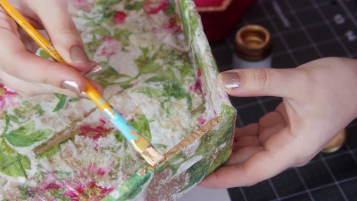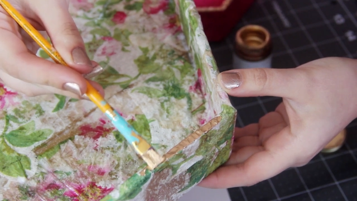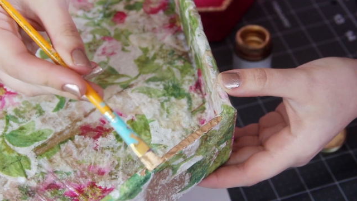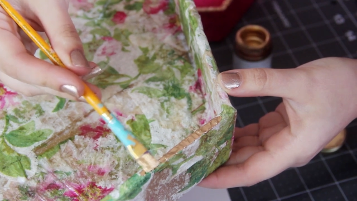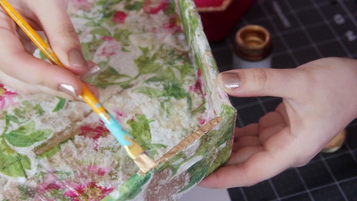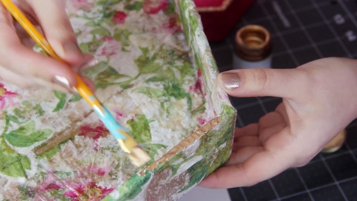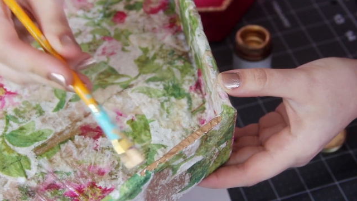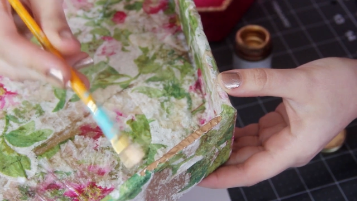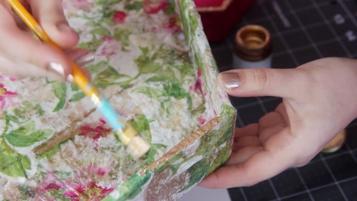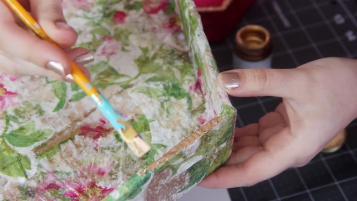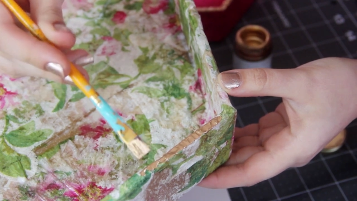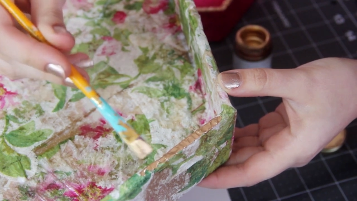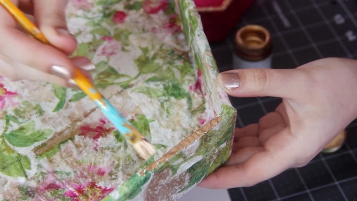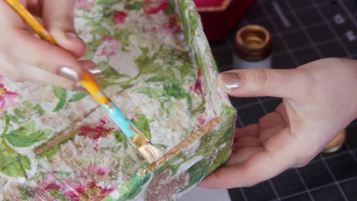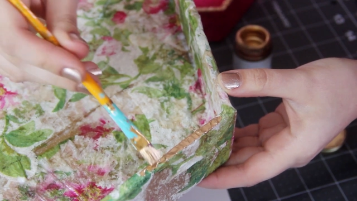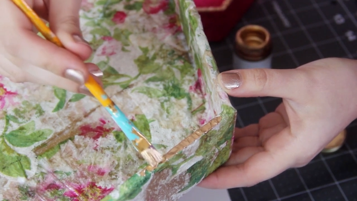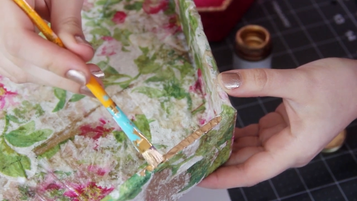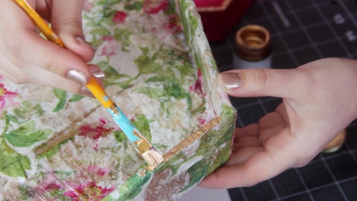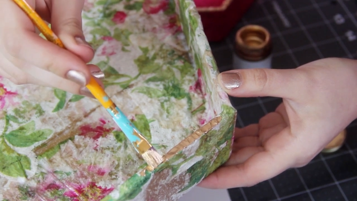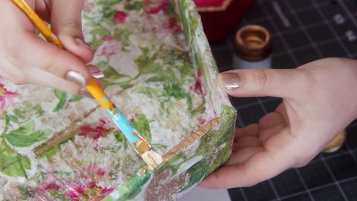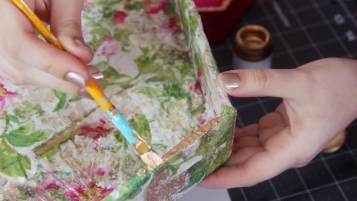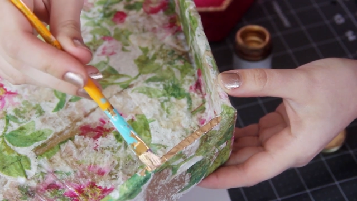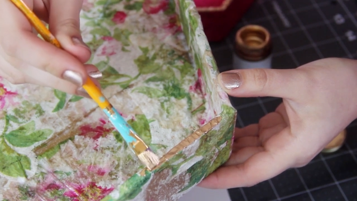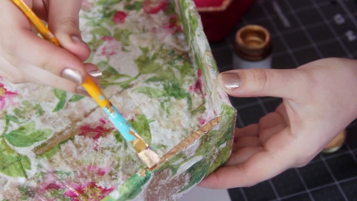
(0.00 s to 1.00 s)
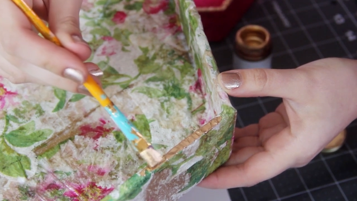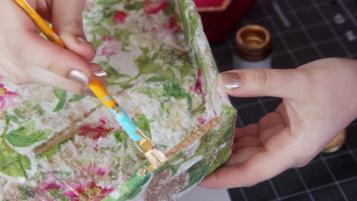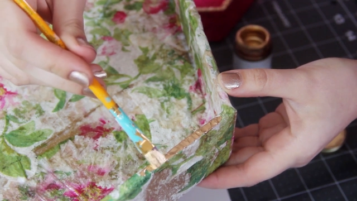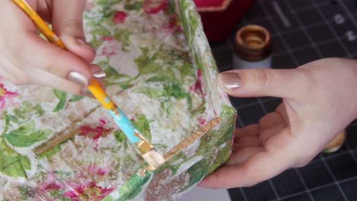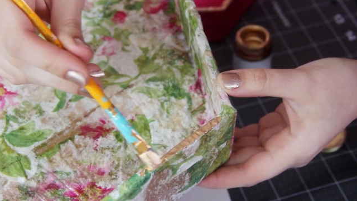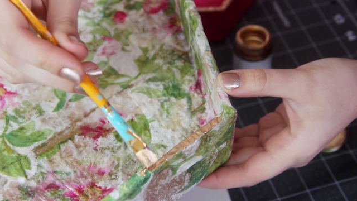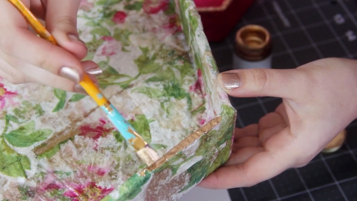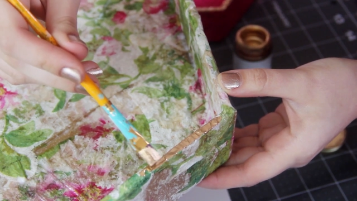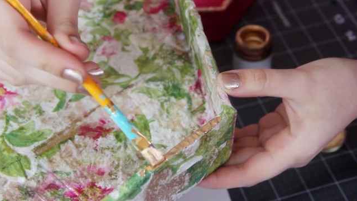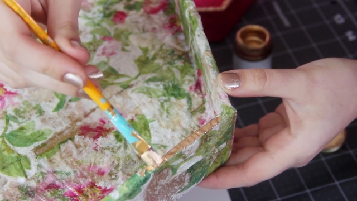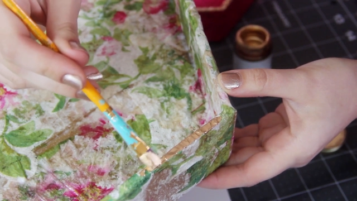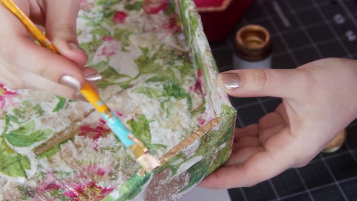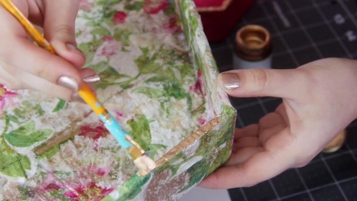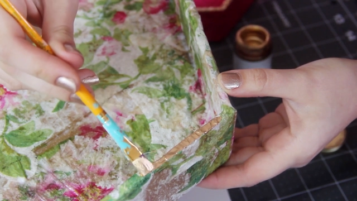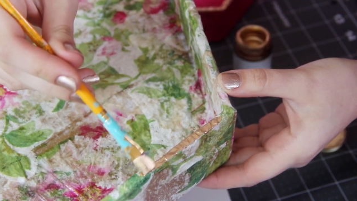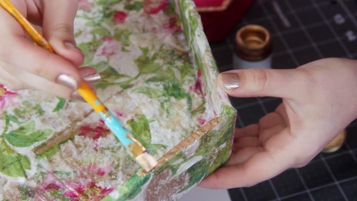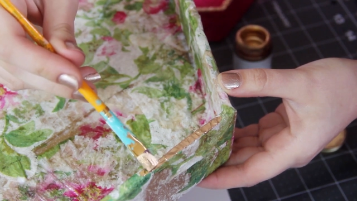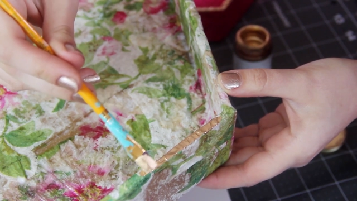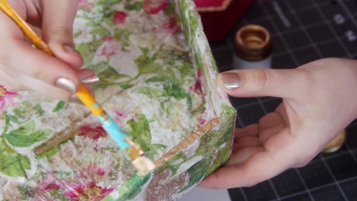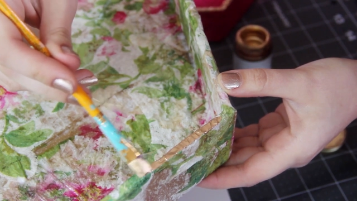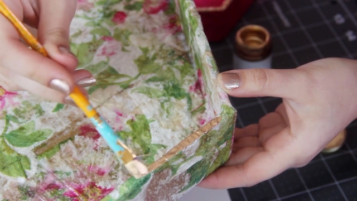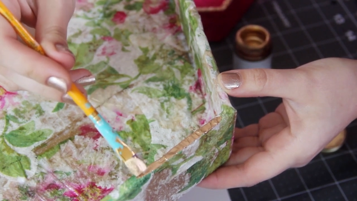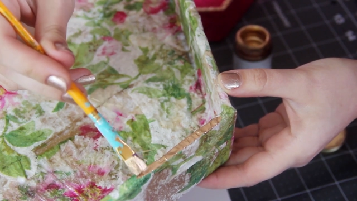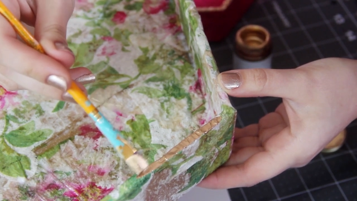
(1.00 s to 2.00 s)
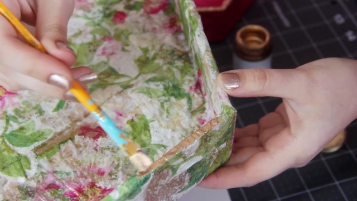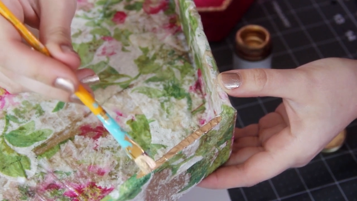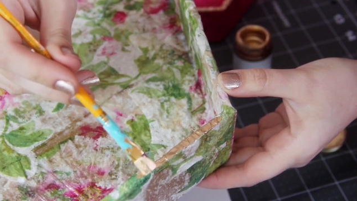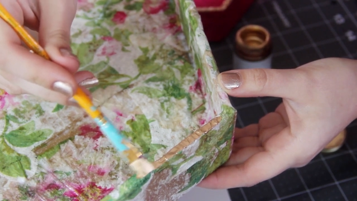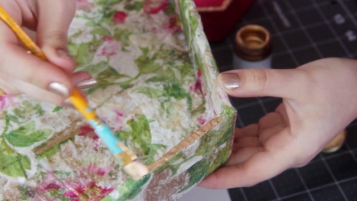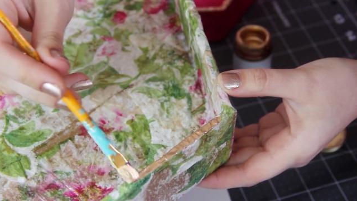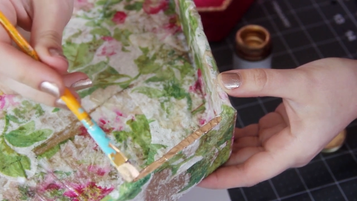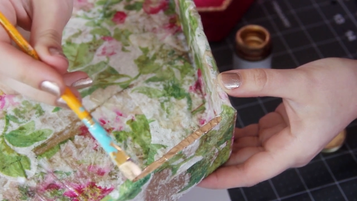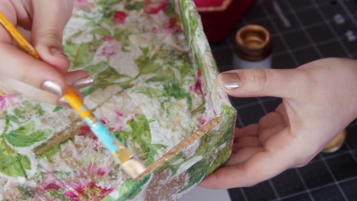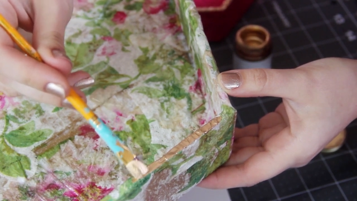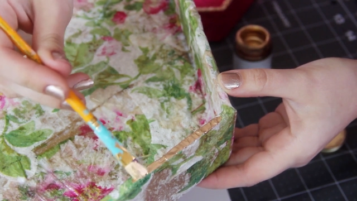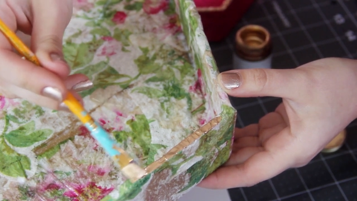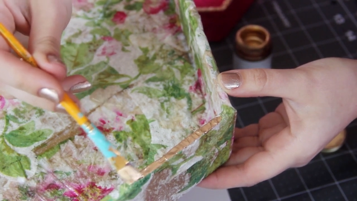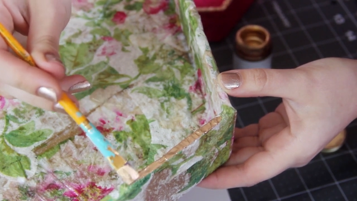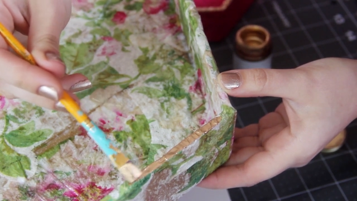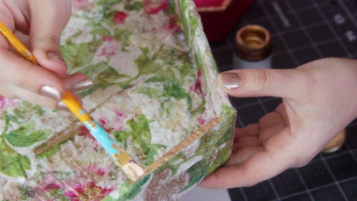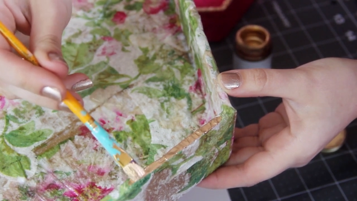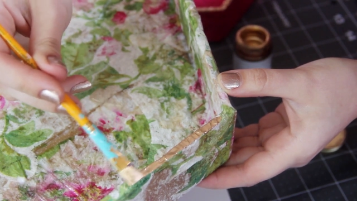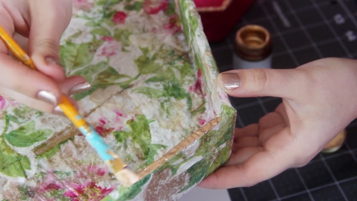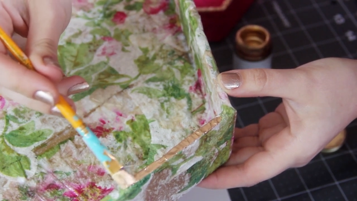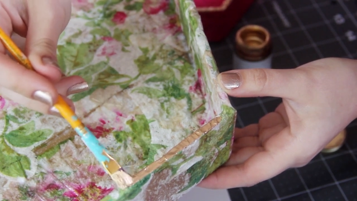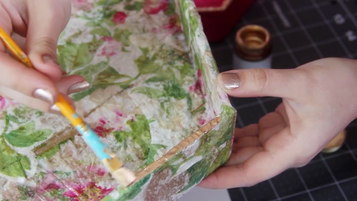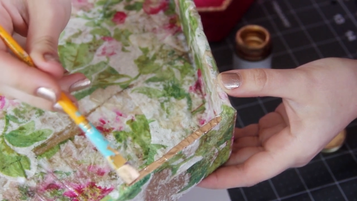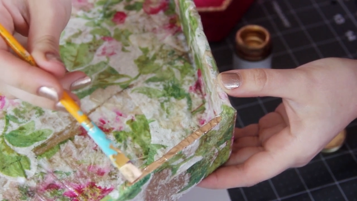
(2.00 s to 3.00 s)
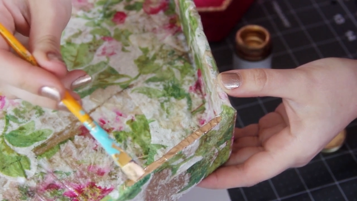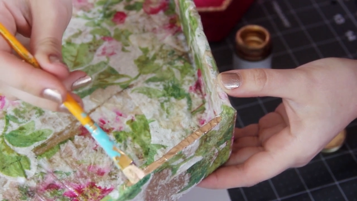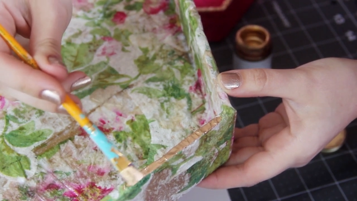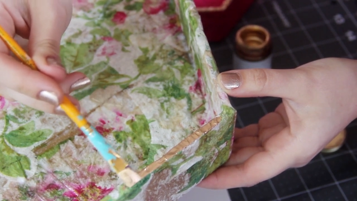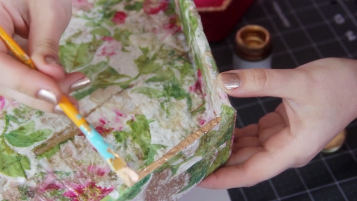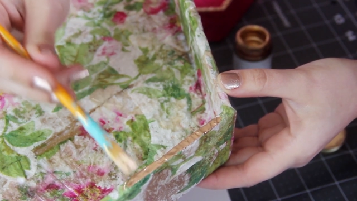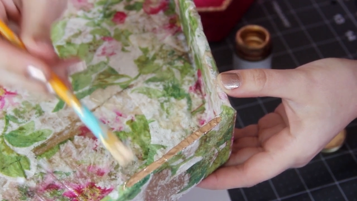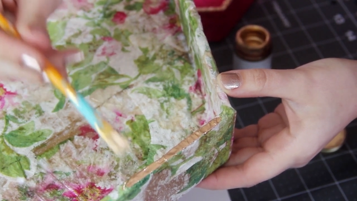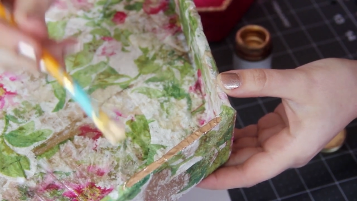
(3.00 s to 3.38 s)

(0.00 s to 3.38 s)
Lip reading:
[unreadable: no face in view]